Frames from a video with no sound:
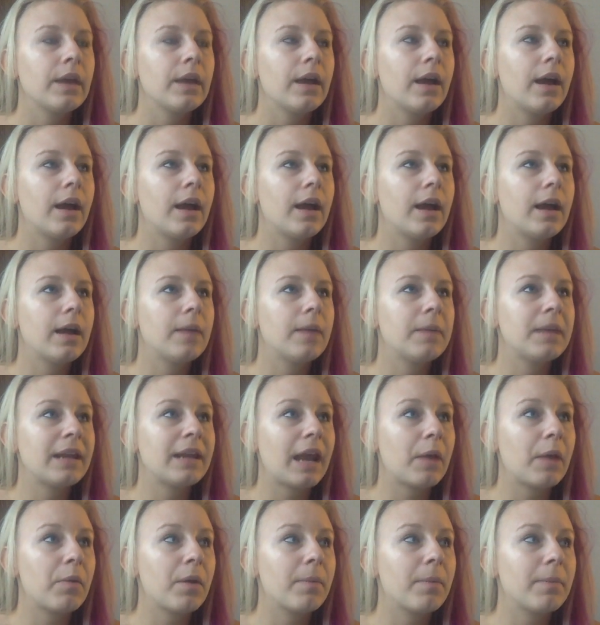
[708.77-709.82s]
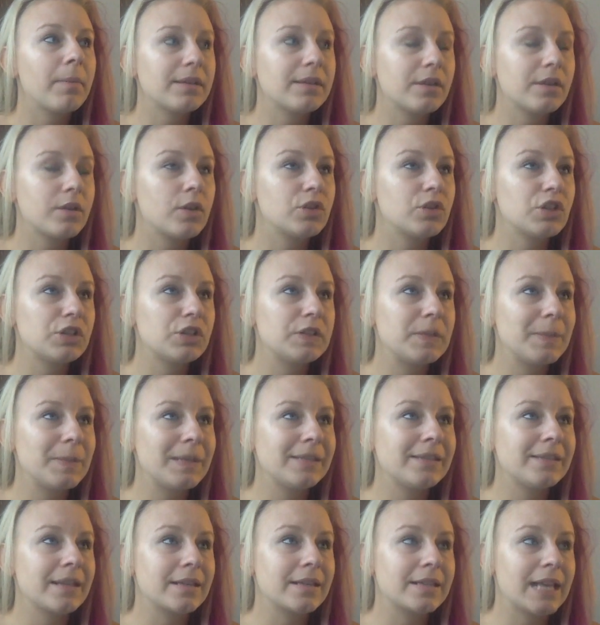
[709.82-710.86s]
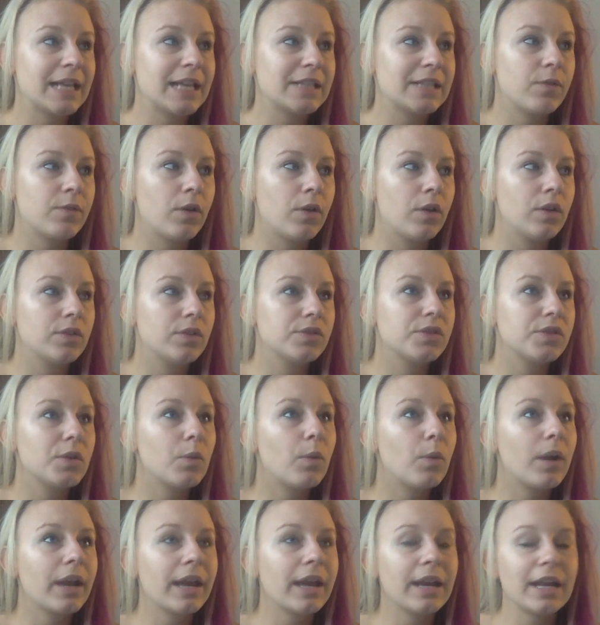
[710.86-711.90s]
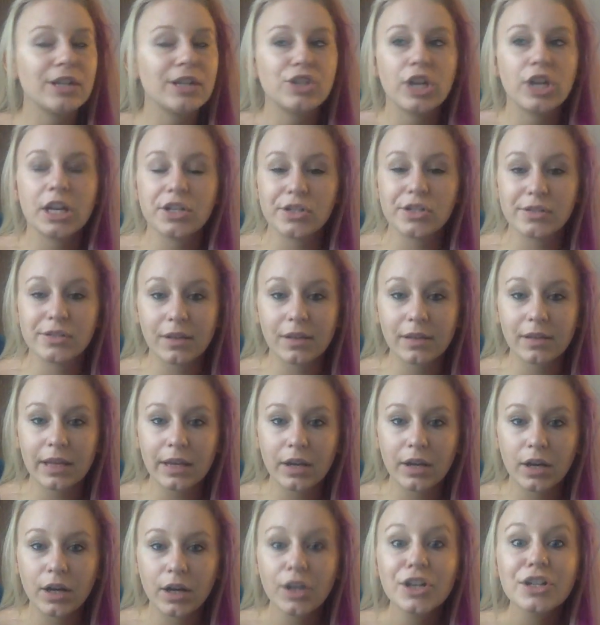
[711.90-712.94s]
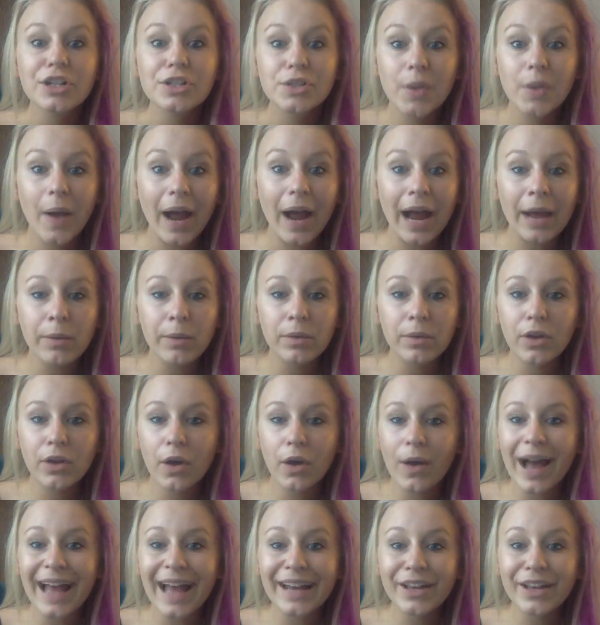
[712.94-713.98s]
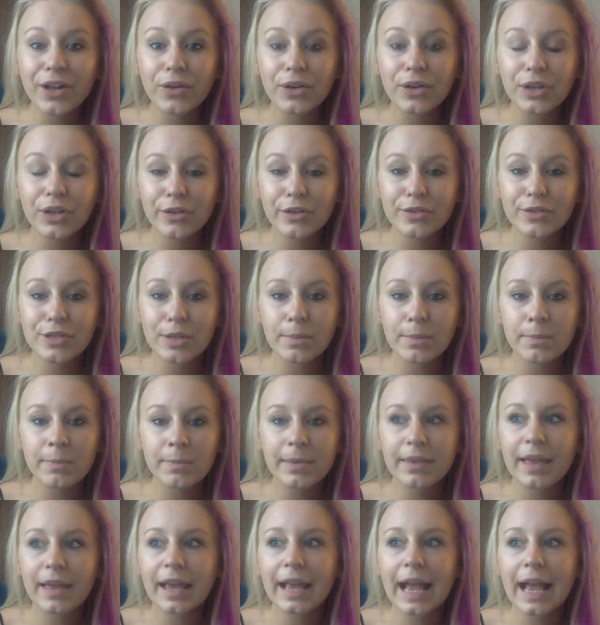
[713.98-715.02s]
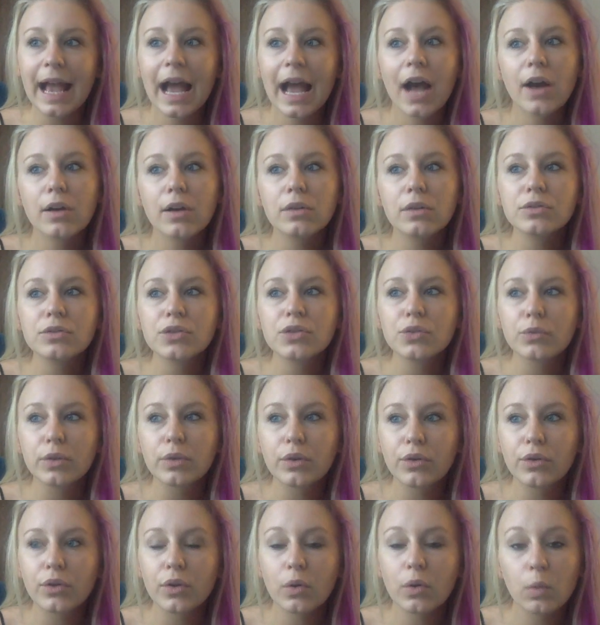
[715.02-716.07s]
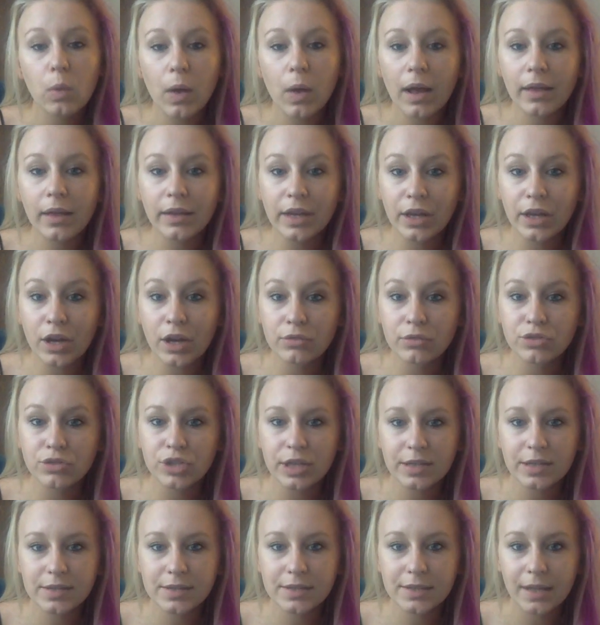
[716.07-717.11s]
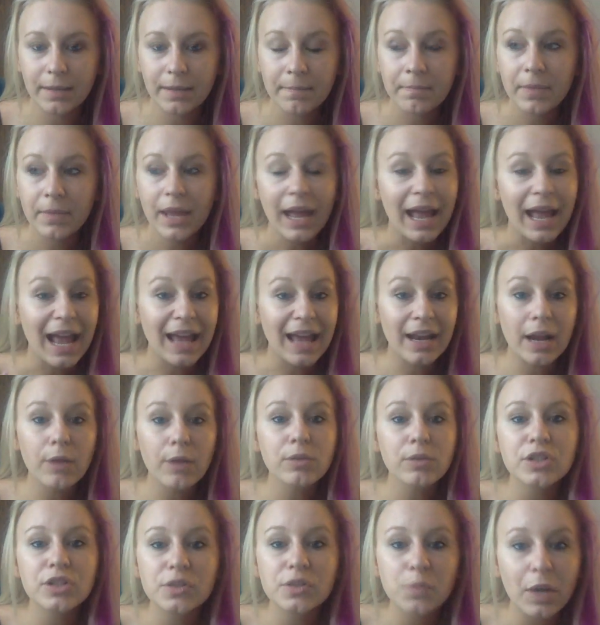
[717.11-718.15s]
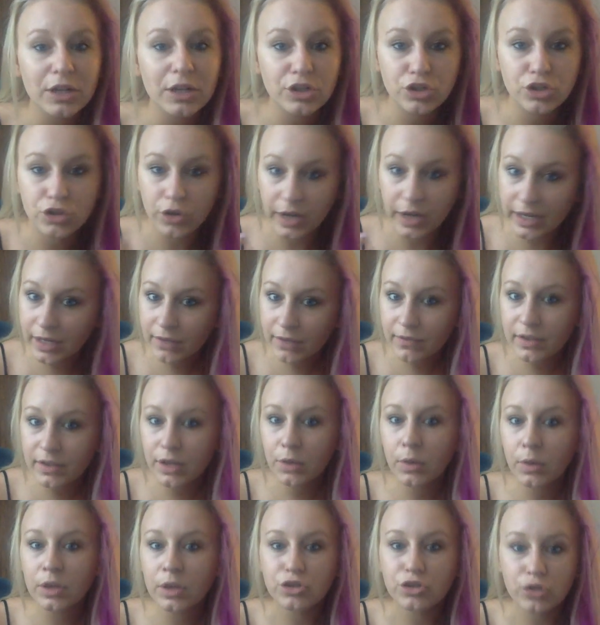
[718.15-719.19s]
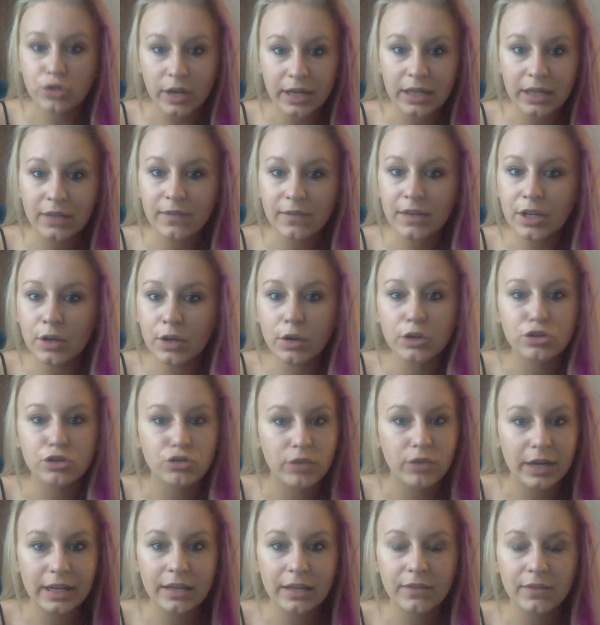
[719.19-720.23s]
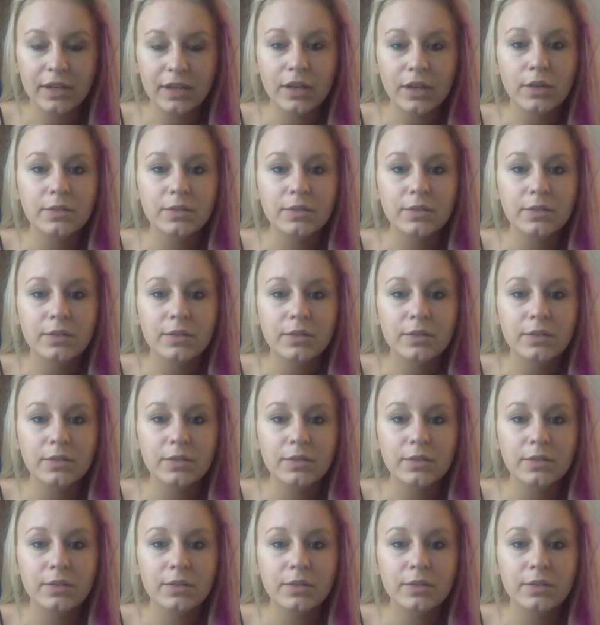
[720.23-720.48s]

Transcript: and I want my coaches to be successful. So what can I change as a leader? So I would go ahead and go to YouTube and be like, how to recruit quality coaches. And I would just watch training video on training video on training video